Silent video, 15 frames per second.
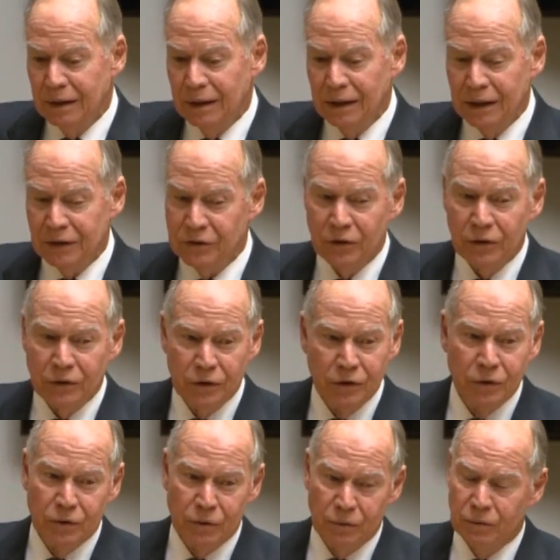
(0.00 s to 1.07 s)
it's not
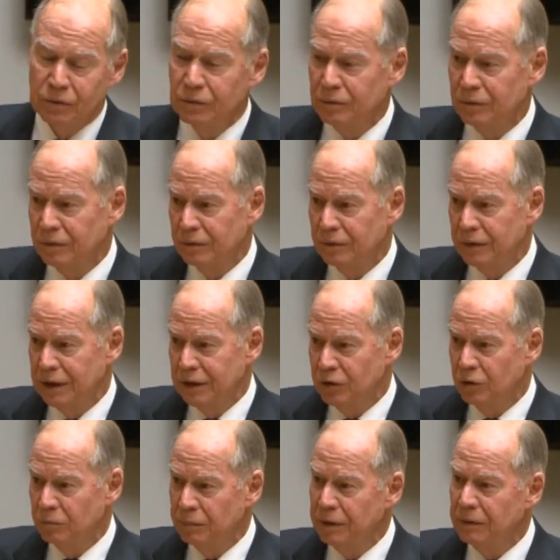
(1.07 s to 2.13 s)
you, they're
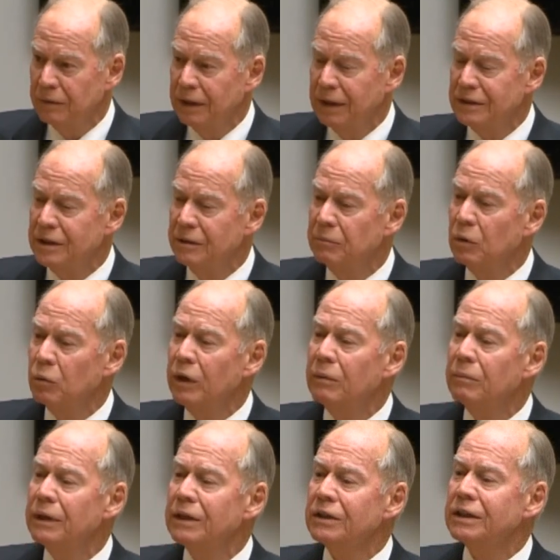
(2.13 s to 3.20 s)
talking, but they said, but we're
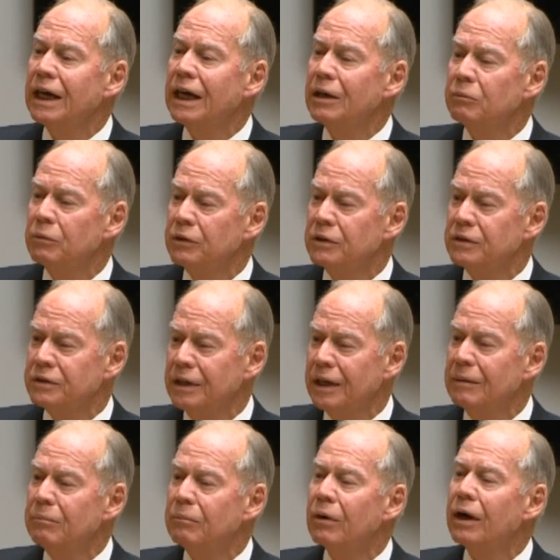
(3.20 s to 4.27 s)
being tarred with the
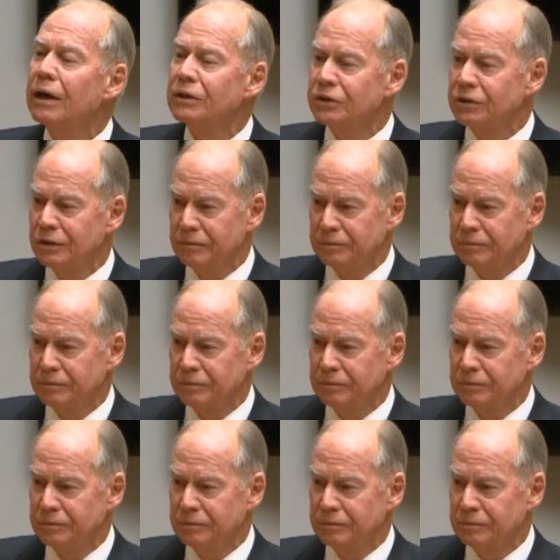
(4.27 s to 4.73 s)
same brush.